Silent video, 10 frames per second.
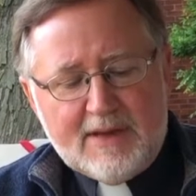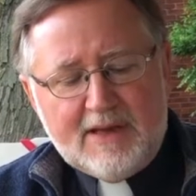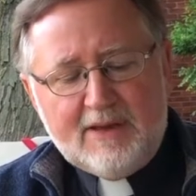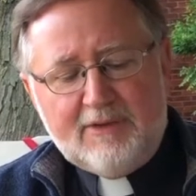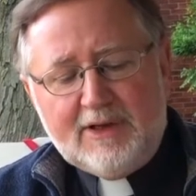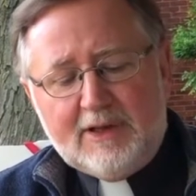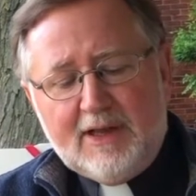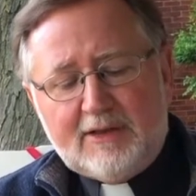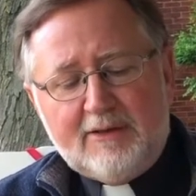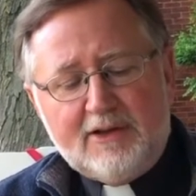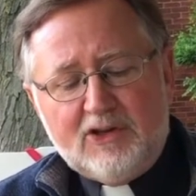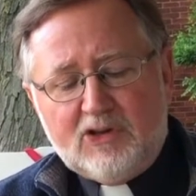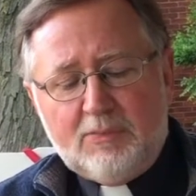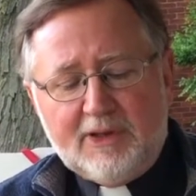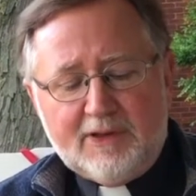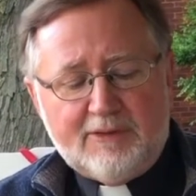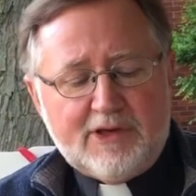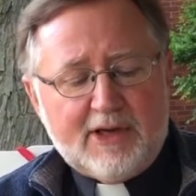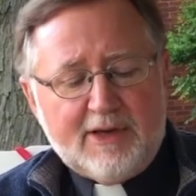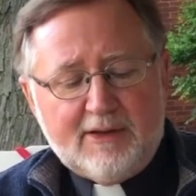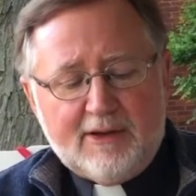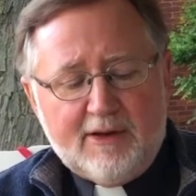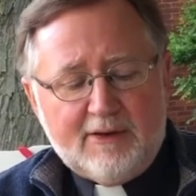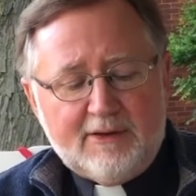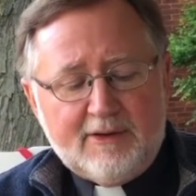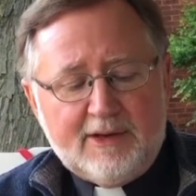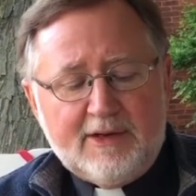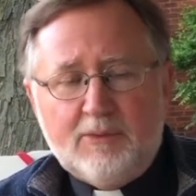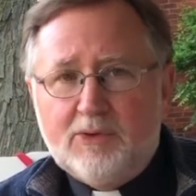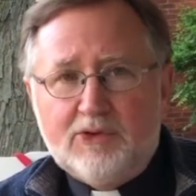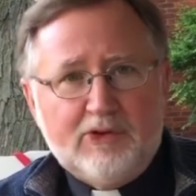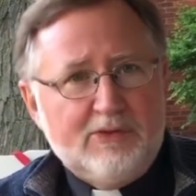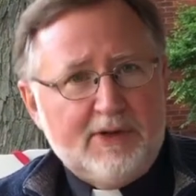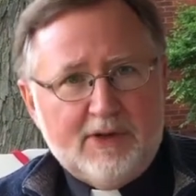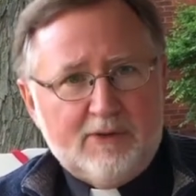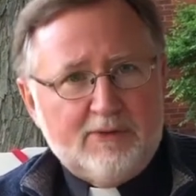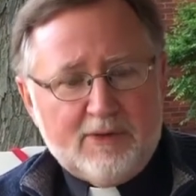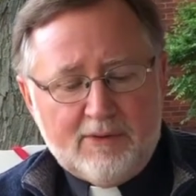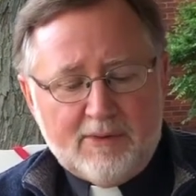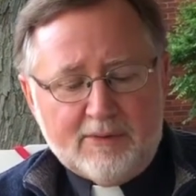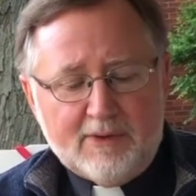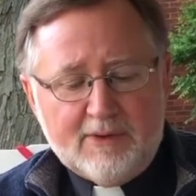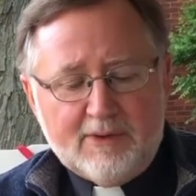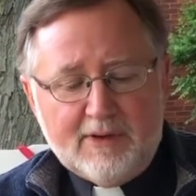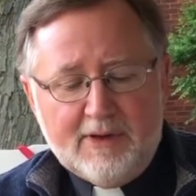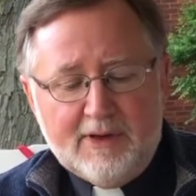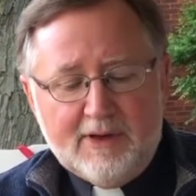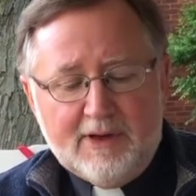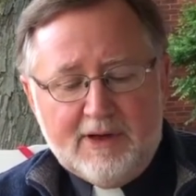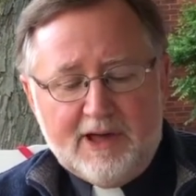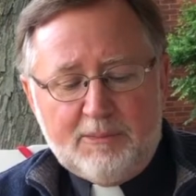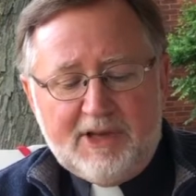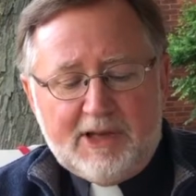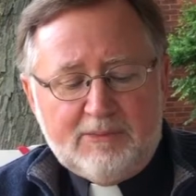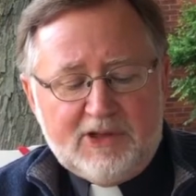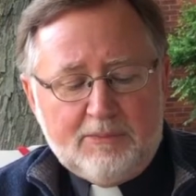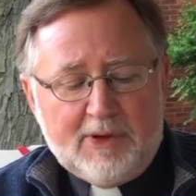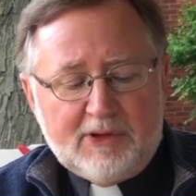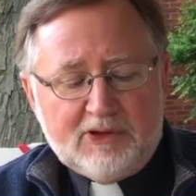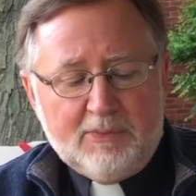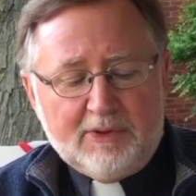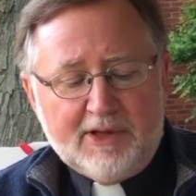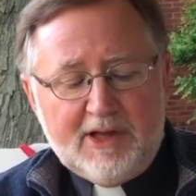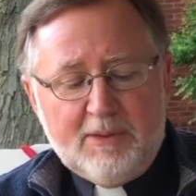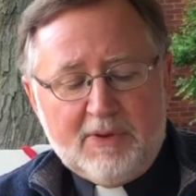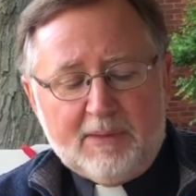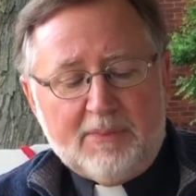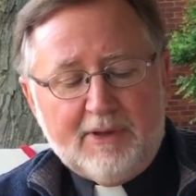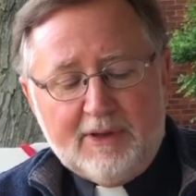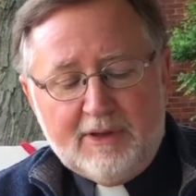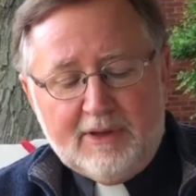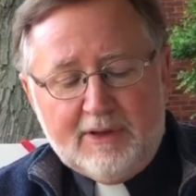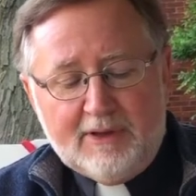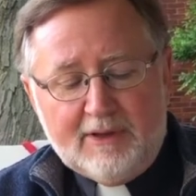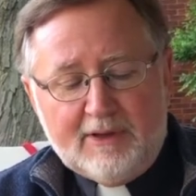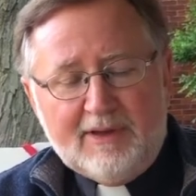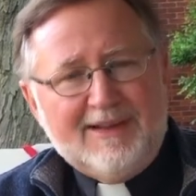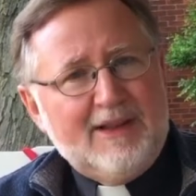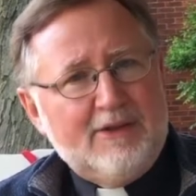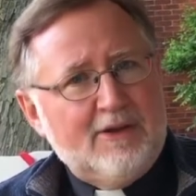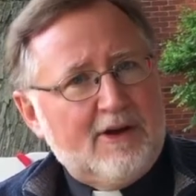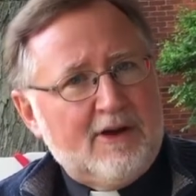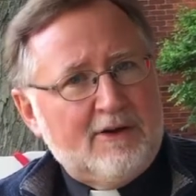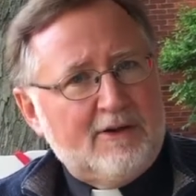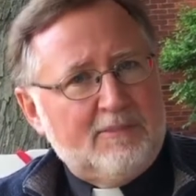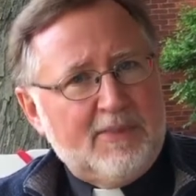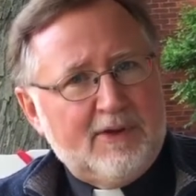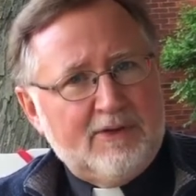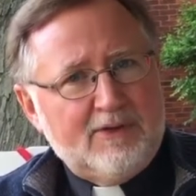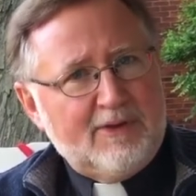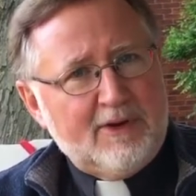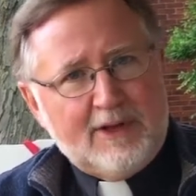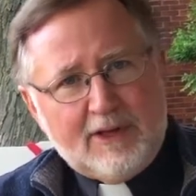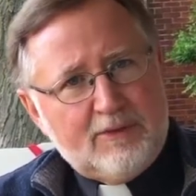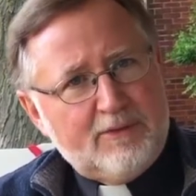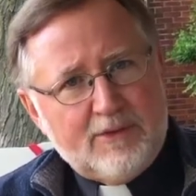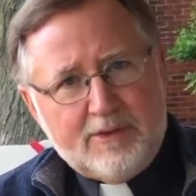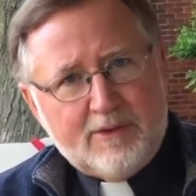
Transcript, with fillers: If you neglect the discipline of checking the garden, then it will soon get overgrown it becomes impossible to keep up, and then your garden bears very little fruit.